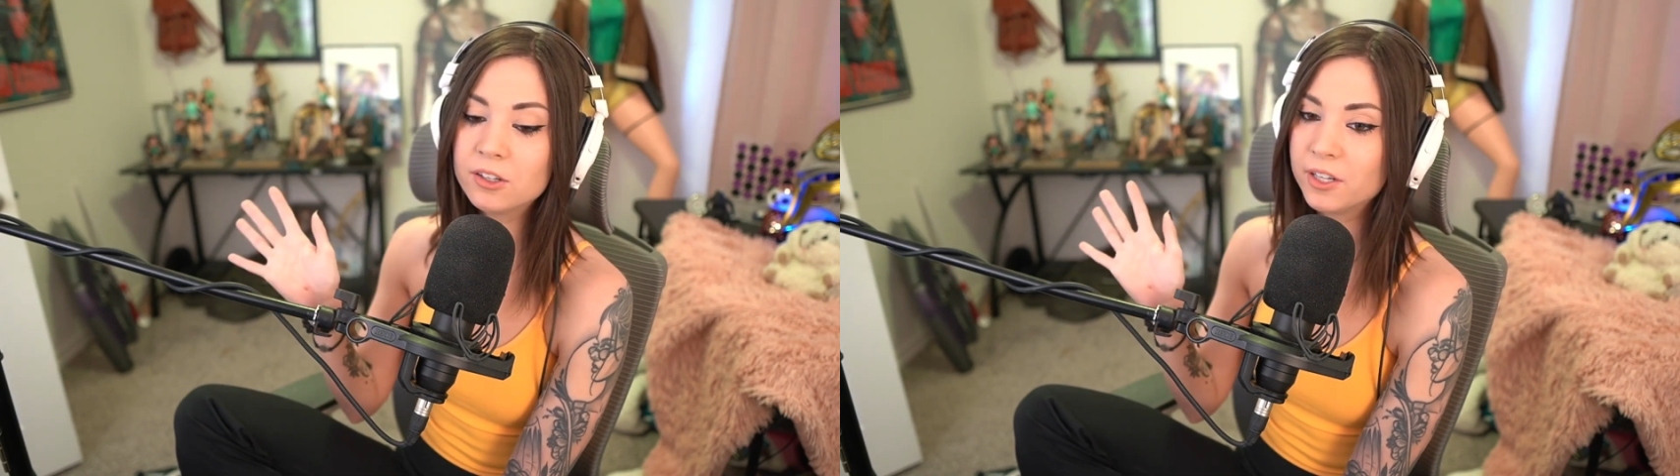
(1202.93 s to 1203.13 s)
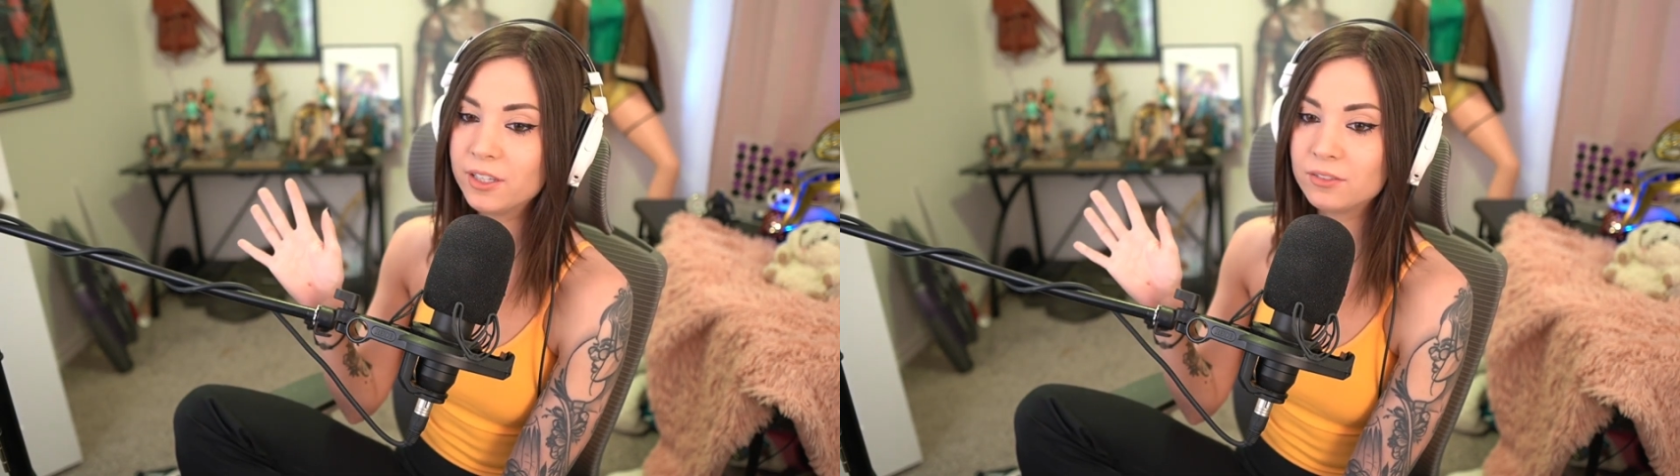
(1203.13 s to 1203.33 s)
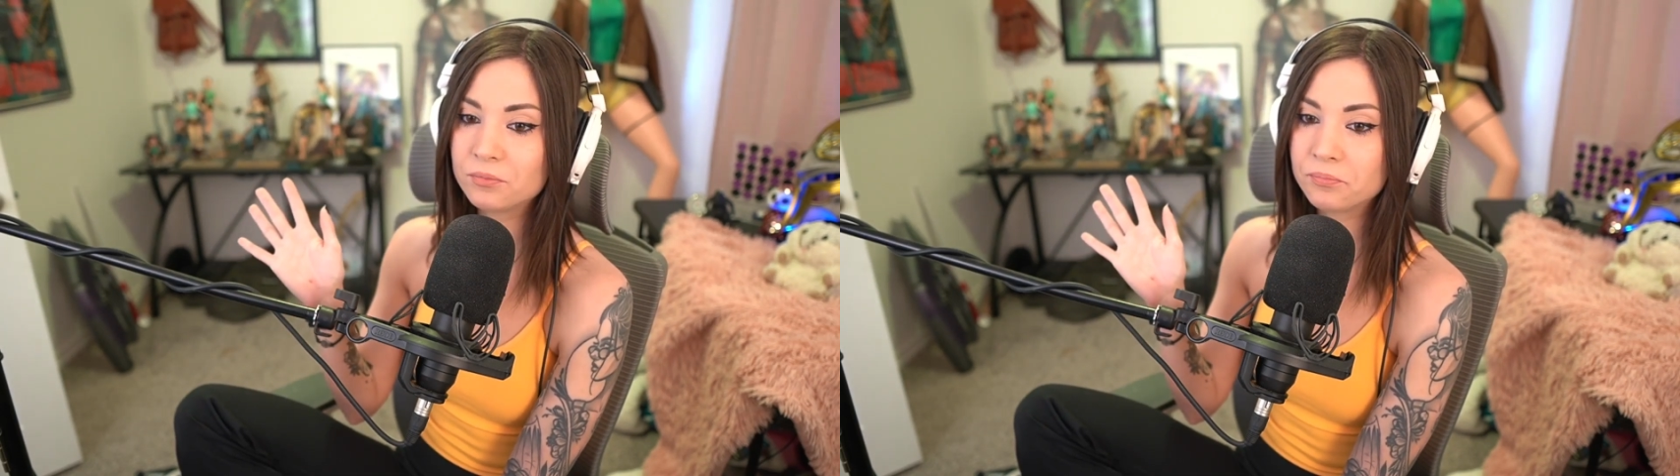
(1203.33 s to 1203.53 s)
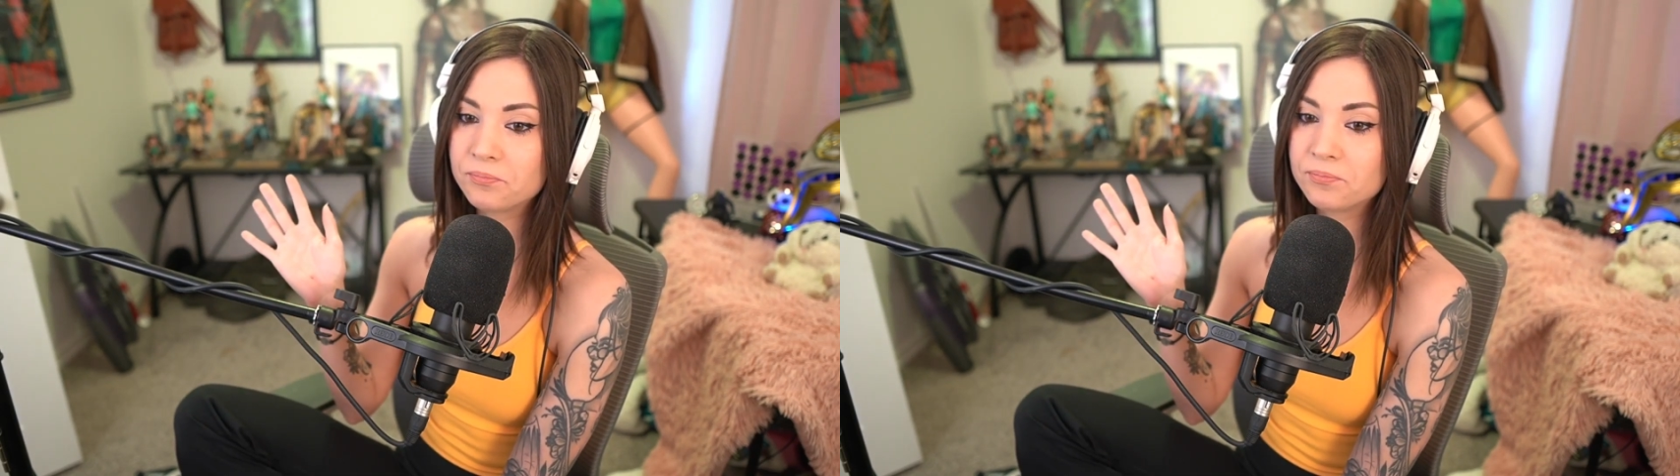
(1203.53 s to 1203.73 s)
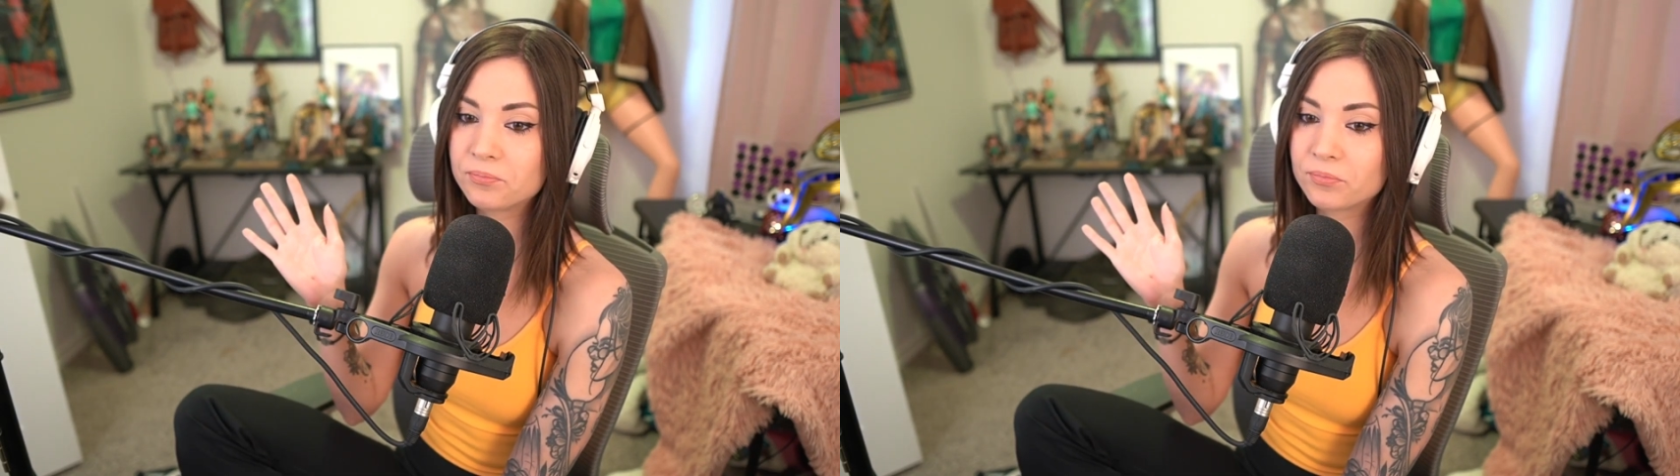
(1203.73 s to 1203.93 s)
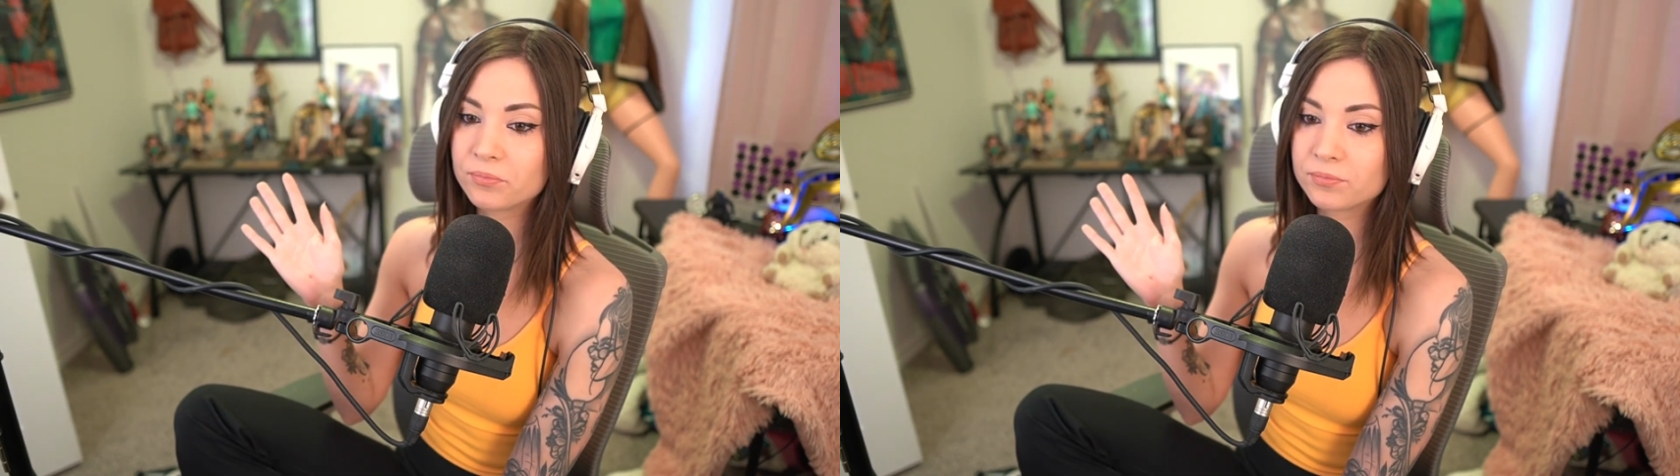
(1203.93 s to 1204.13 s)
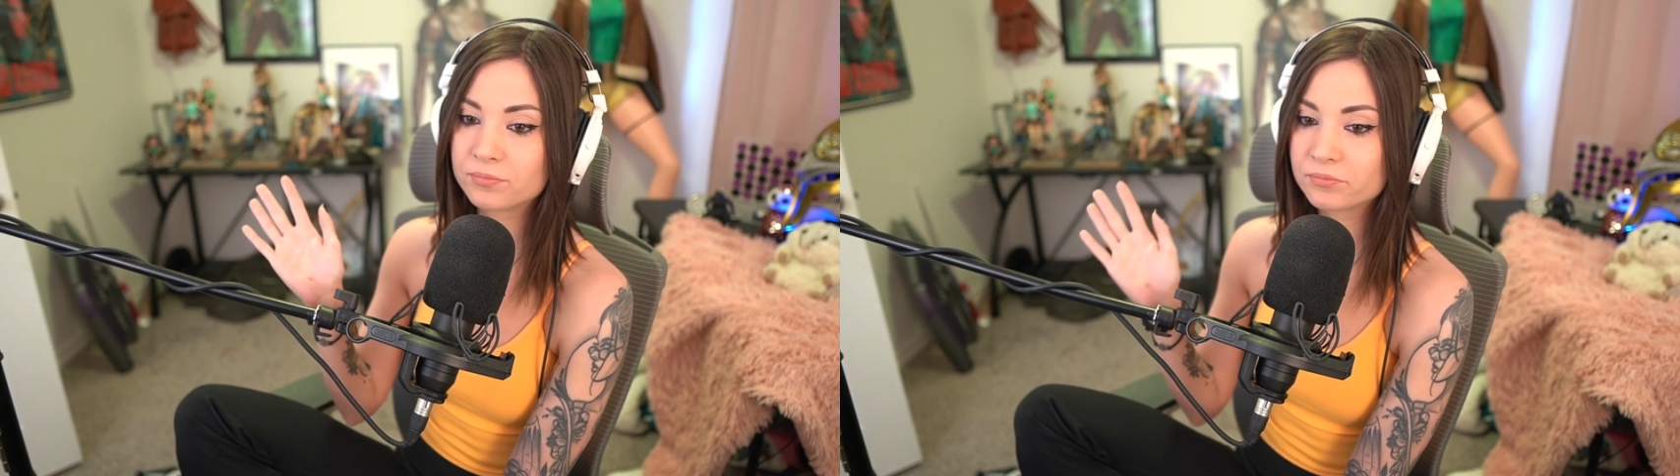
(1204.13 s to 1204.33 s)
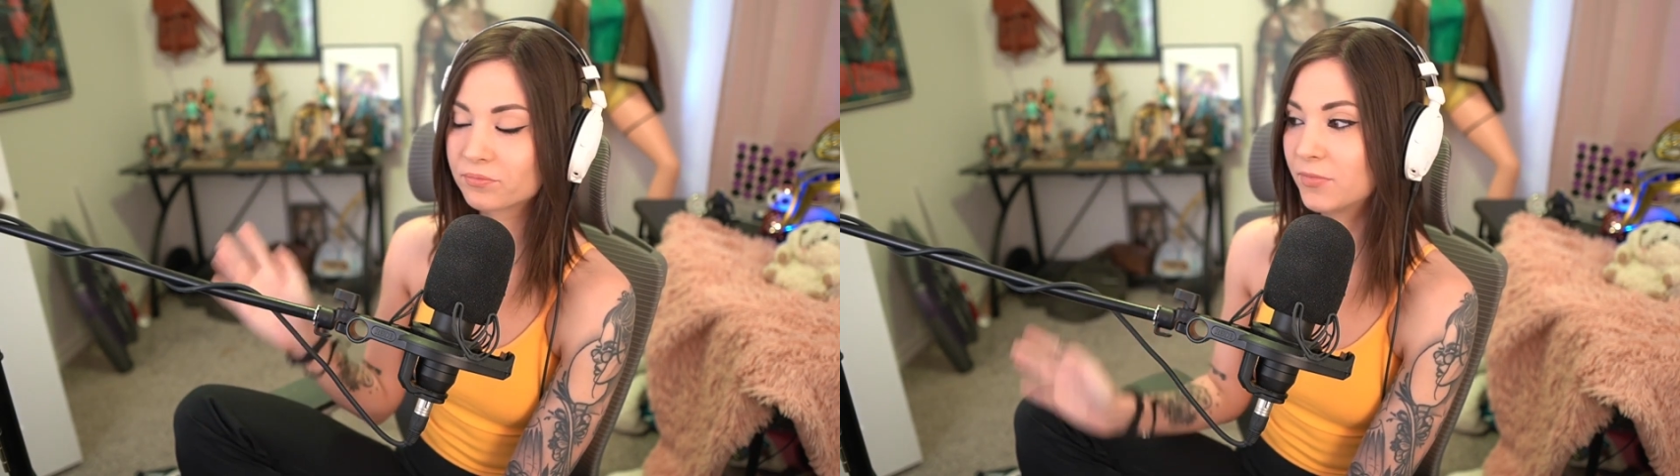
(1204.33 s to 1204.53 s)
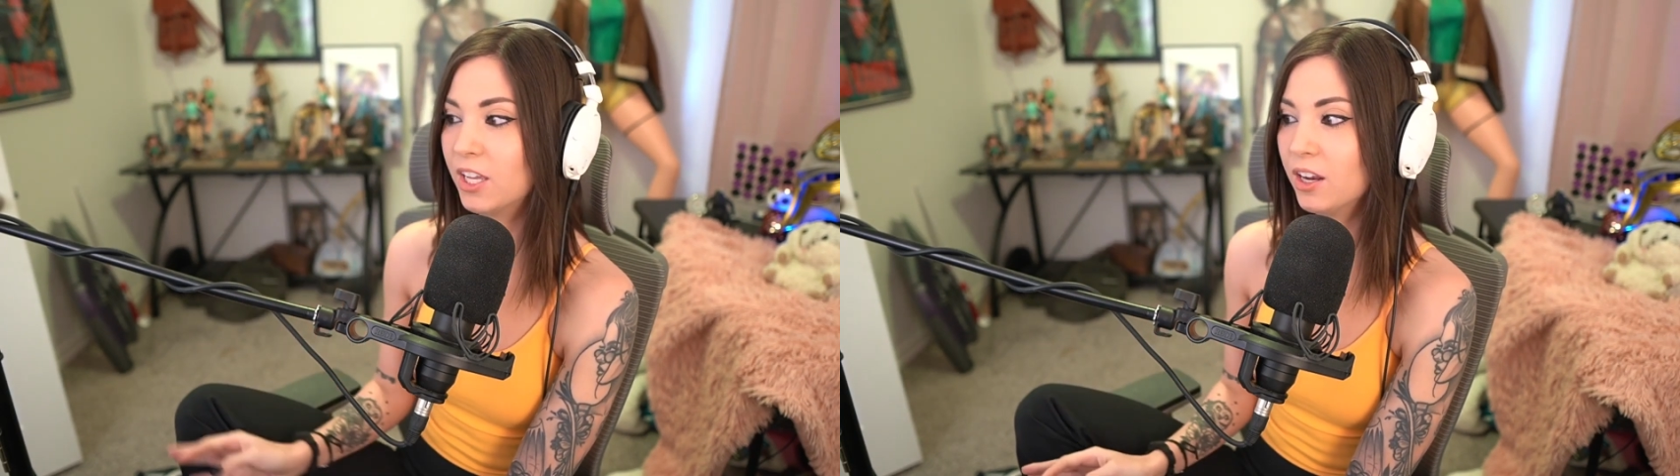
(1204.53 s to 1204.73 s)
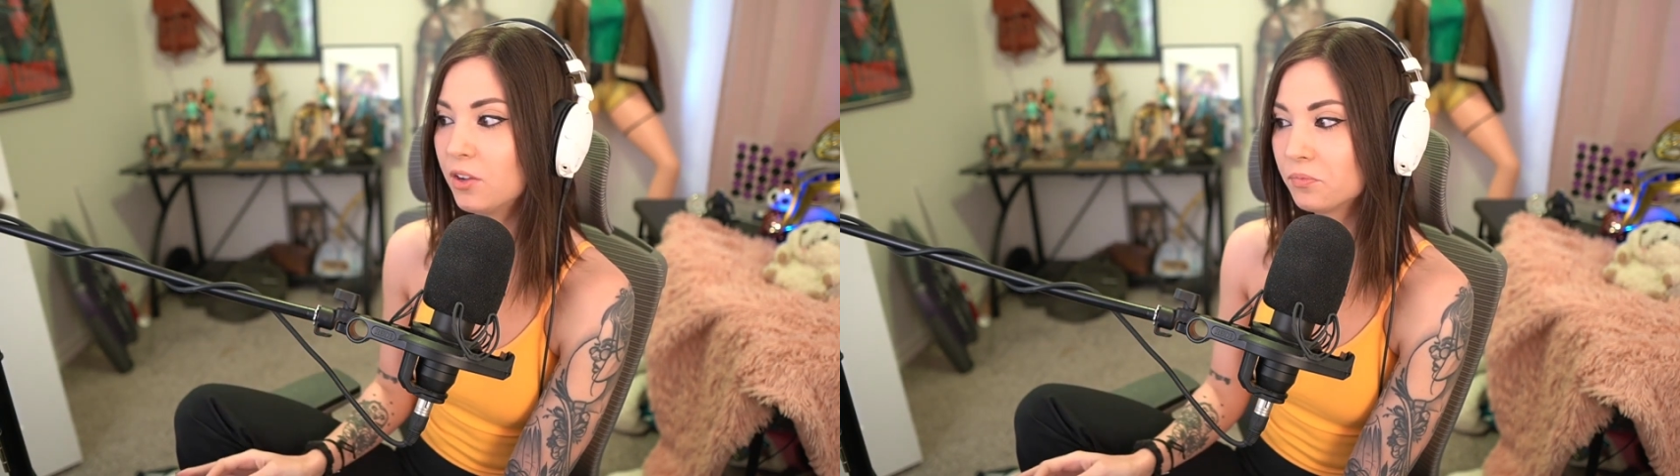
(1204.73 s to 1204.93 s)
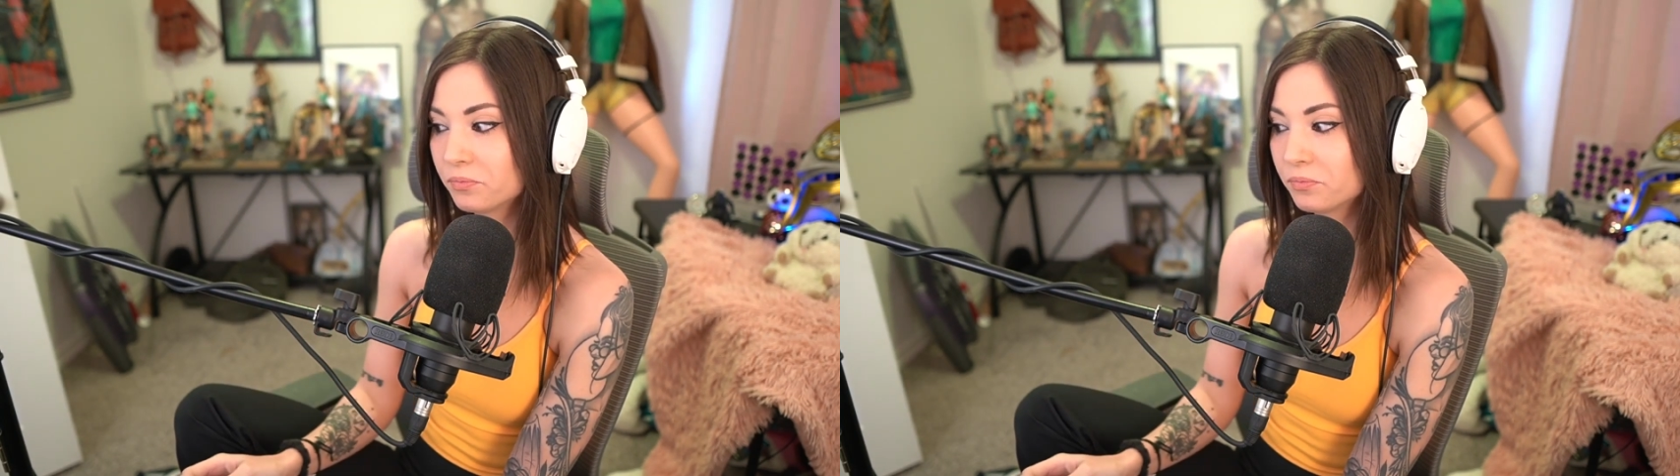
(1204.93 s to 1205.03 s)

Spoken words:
it. You know?